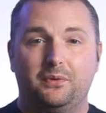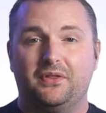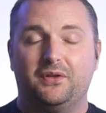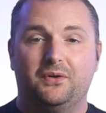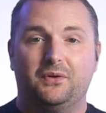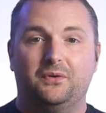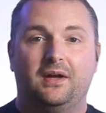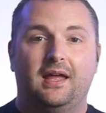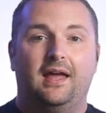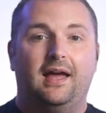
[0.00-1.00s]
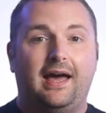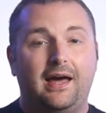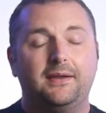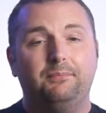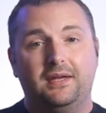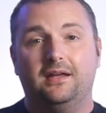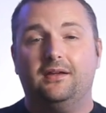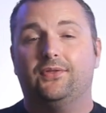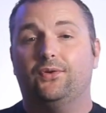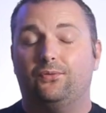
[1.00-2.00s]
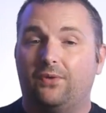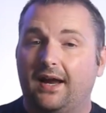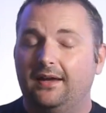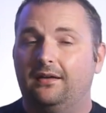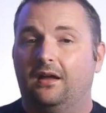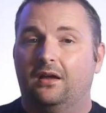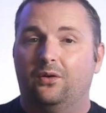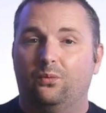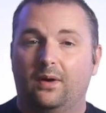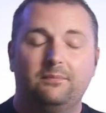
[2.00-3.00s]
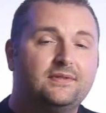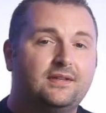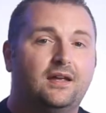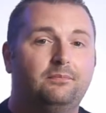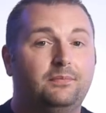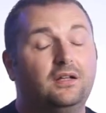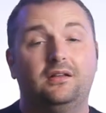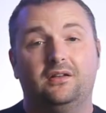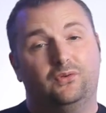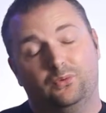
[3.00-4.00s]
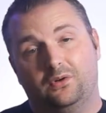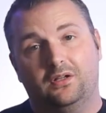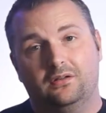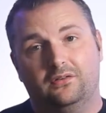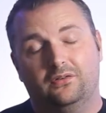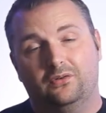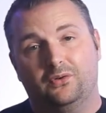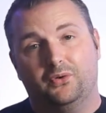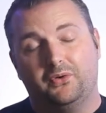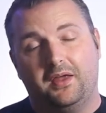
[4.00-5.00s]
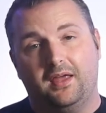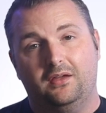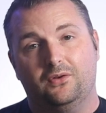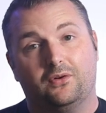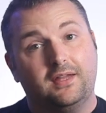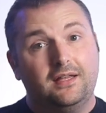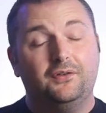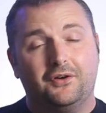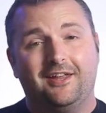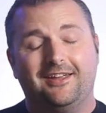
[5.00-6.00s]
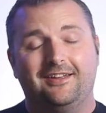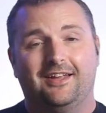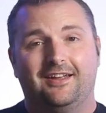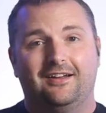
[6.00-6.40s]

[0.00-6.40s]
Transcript: with you how to pick the right website building tool to create your eLearning